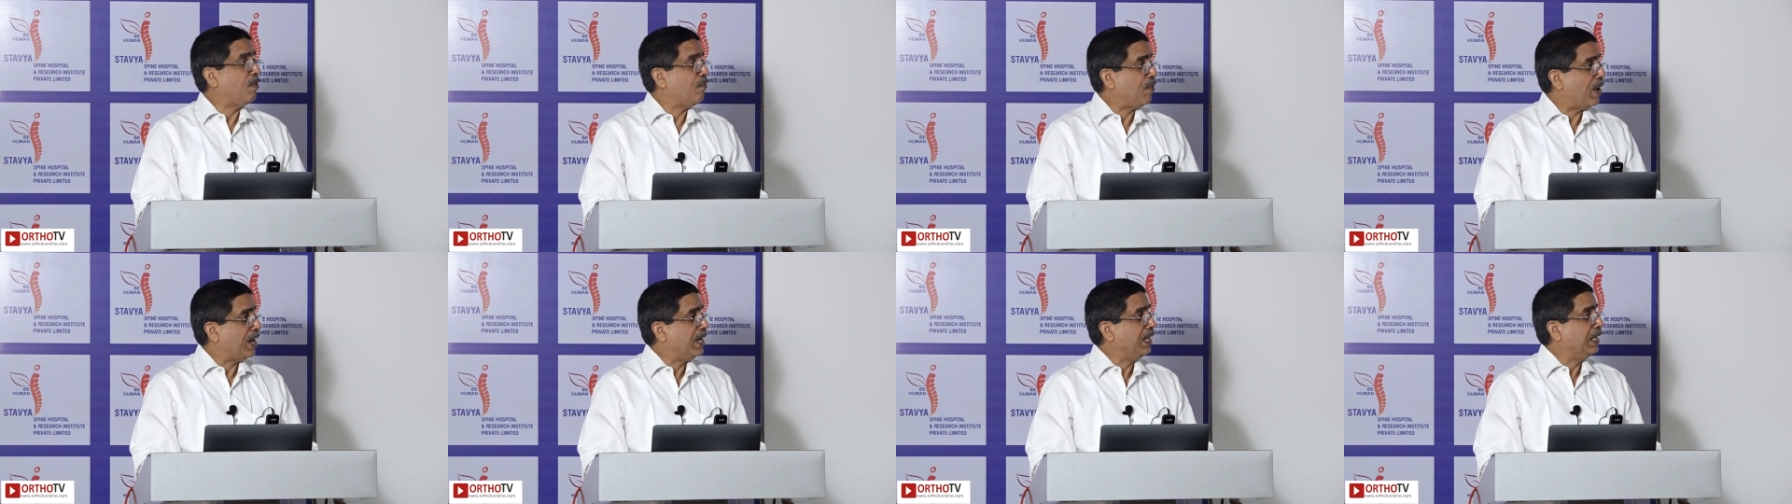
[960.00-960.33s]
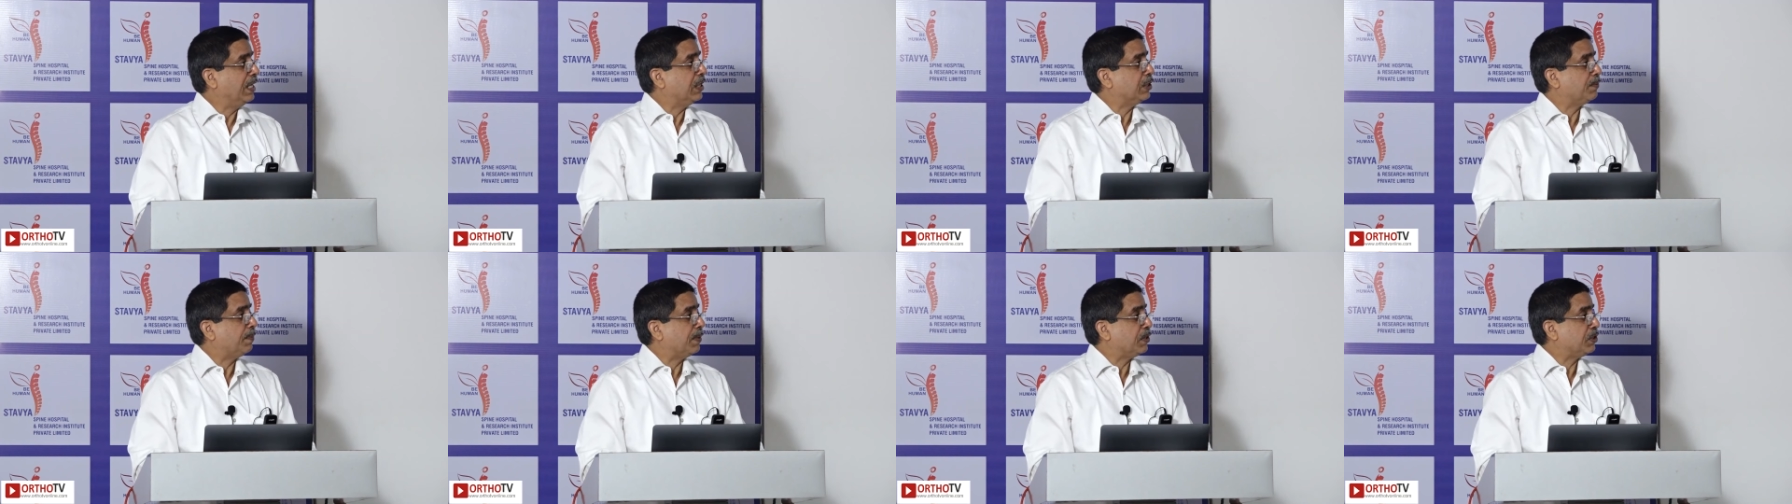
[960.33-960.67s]
be
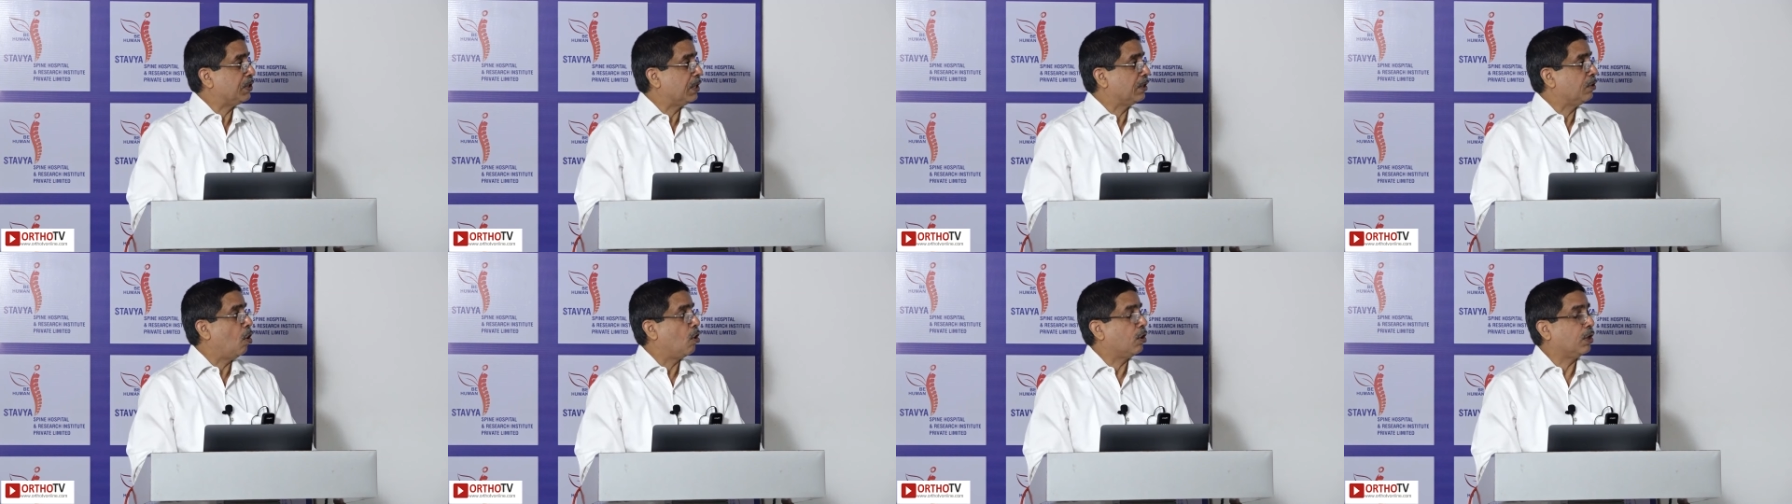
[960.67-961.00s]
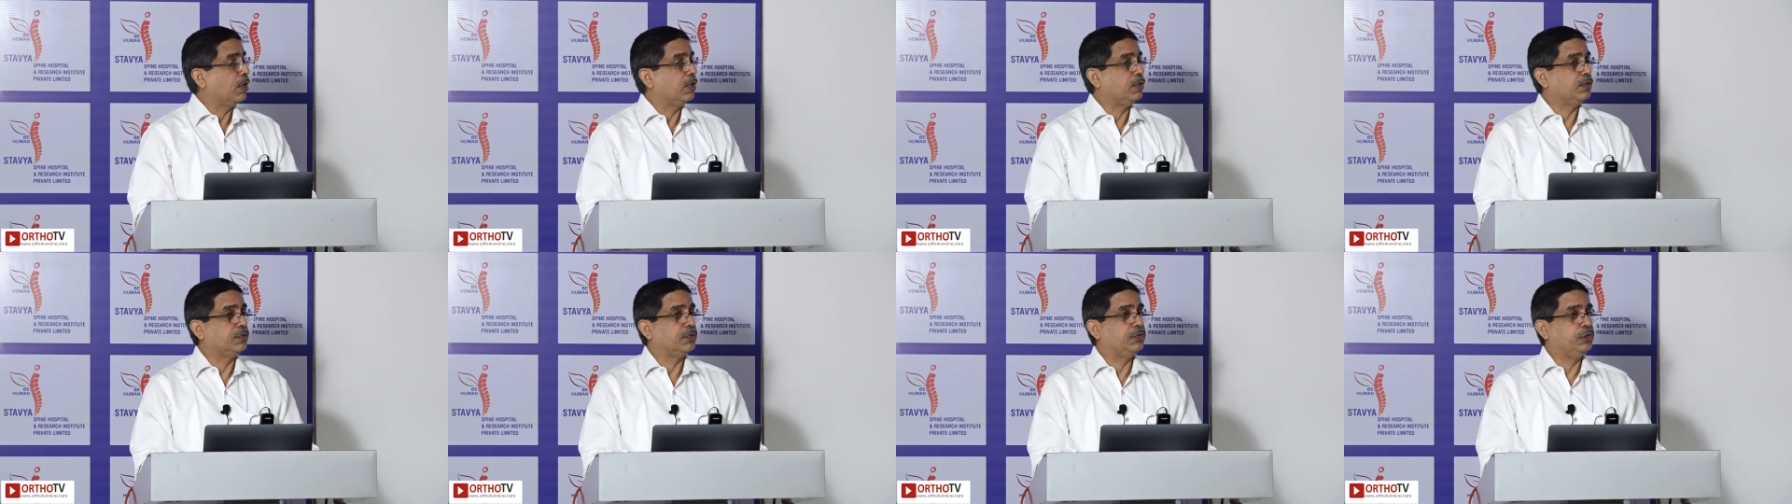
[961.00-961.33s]
wearing a special
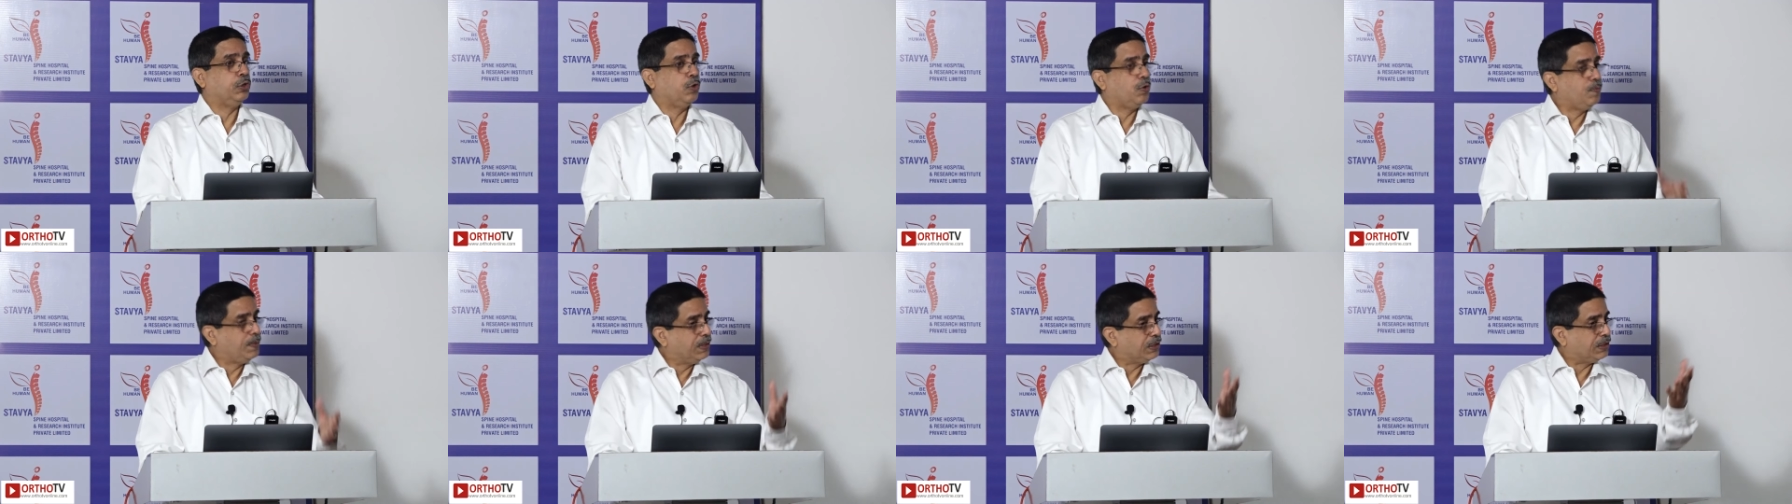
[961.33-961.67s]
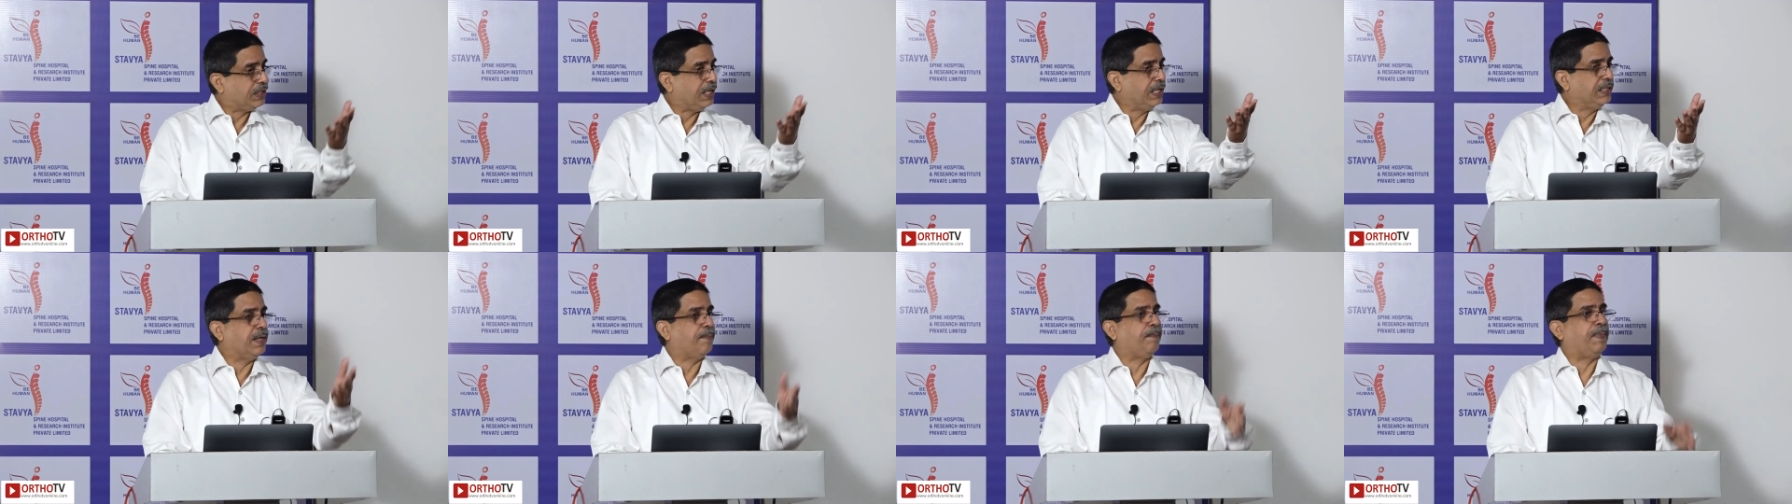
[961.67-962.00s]
goggles, you will be
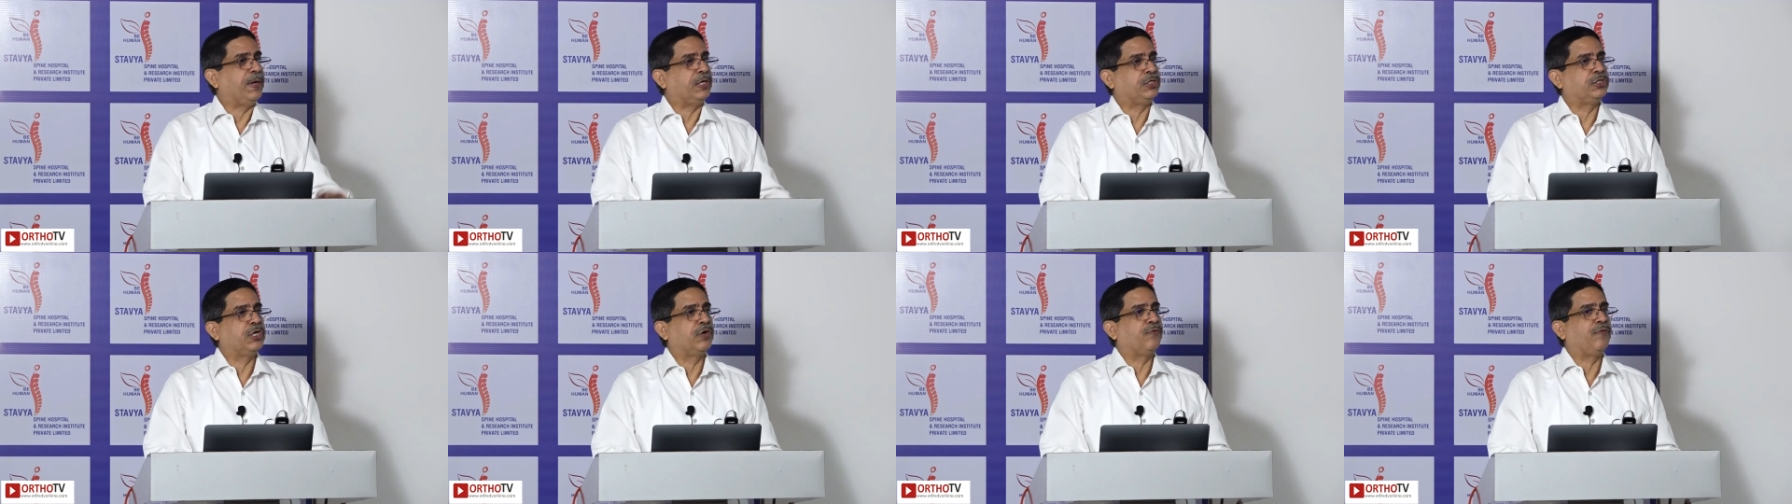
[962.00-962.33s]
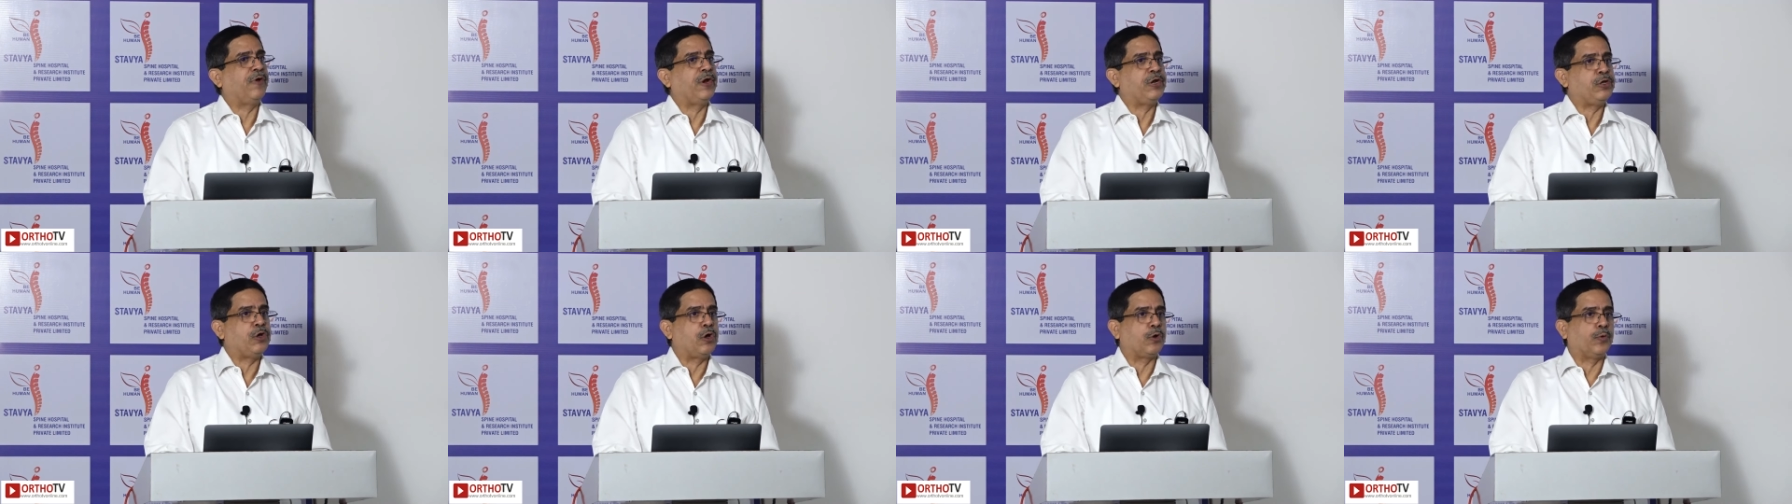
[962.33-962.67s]
seeing the picture
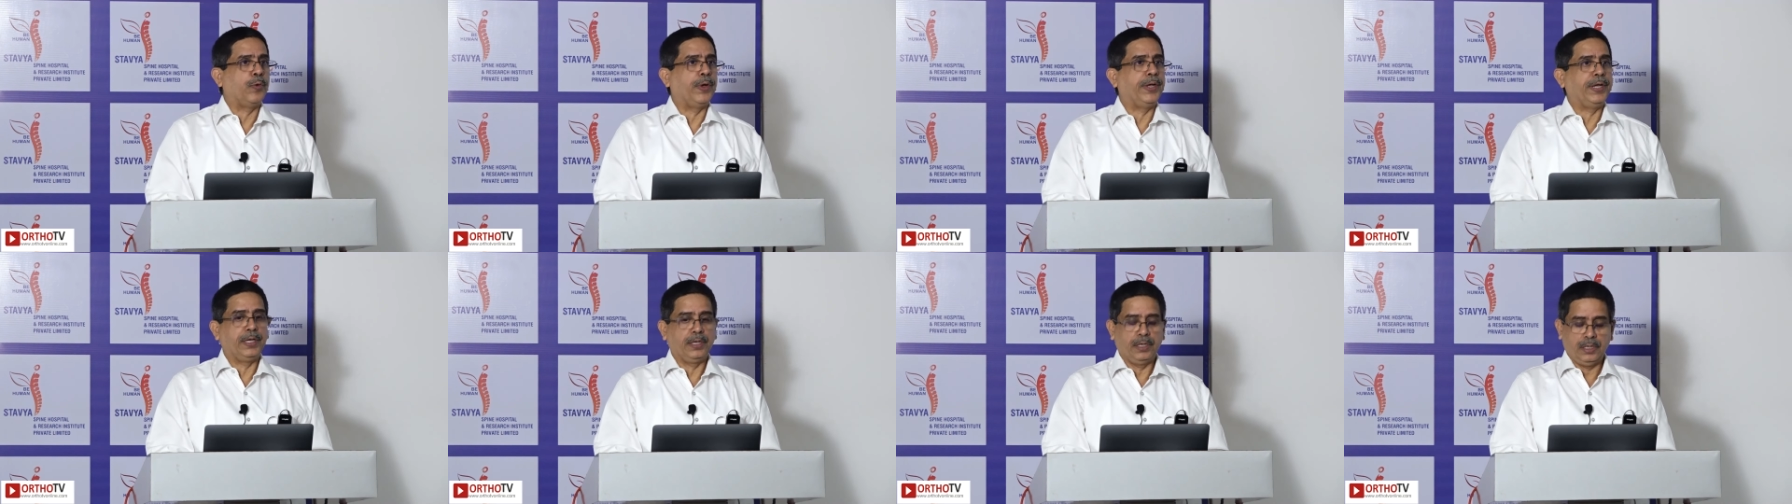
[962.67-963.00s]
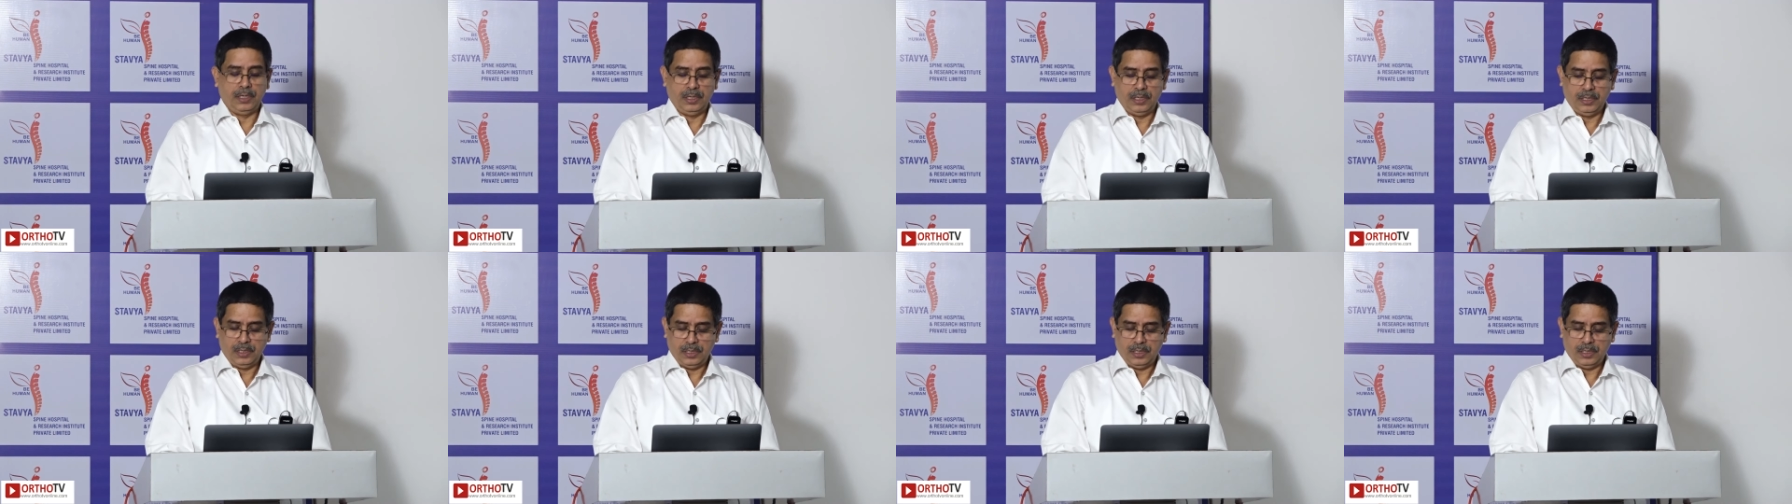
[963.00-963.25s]
where you are going.